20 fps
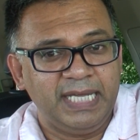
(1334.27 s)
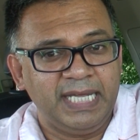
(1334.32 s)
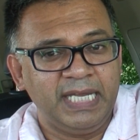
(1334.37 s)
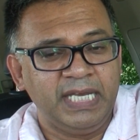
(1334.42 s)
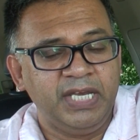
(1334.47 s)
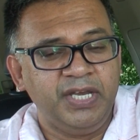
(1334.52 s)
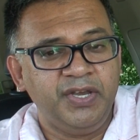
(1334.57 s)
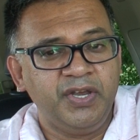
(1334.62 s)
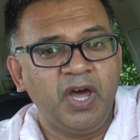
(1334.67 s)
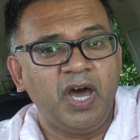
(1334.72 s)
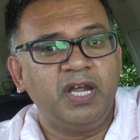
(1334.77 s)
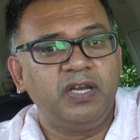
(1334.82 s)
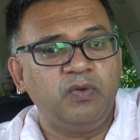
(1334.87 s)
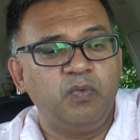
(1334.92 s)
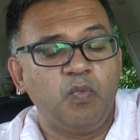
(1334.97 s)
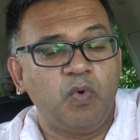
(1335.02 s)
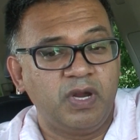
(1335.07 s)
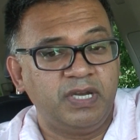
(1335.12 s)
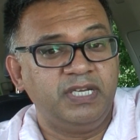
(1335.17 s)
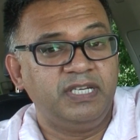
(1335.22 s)
in
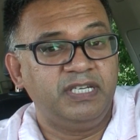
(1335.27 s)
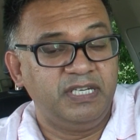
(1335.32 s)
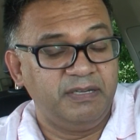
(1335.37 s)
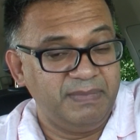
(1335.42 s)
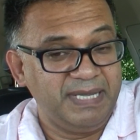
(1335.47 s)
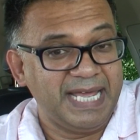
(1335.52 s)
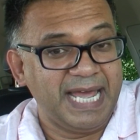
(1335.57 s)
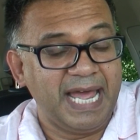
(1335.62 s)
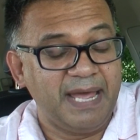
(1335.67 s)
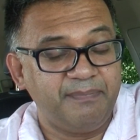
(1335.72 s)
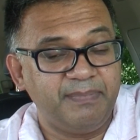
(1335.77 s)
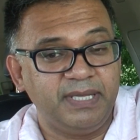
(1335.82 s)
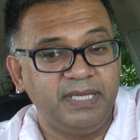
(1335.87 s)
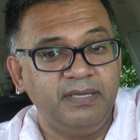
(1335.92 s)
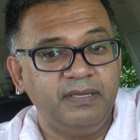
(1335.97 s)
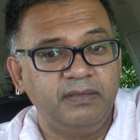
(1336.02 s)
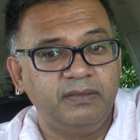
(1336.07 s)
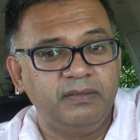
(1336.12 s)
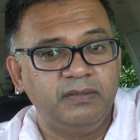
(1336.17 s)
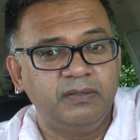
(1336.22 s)
not wanting to be happy,